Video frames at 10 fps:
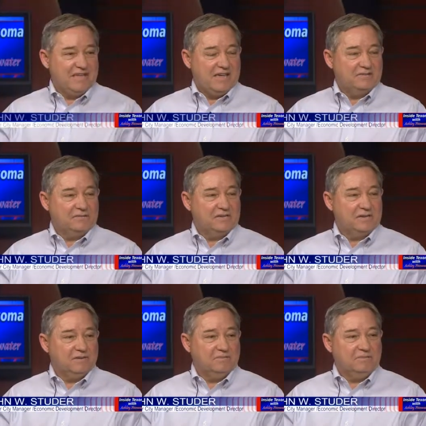was
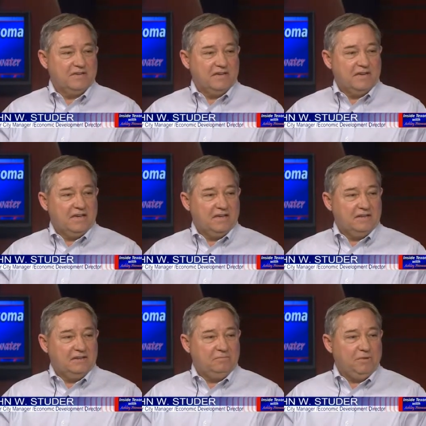a
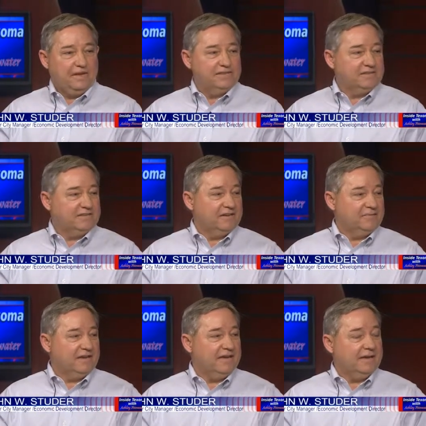little blessing that
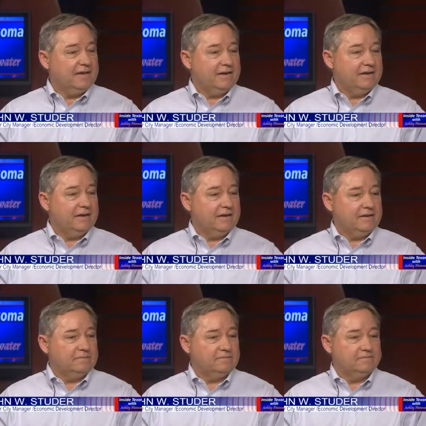we had, and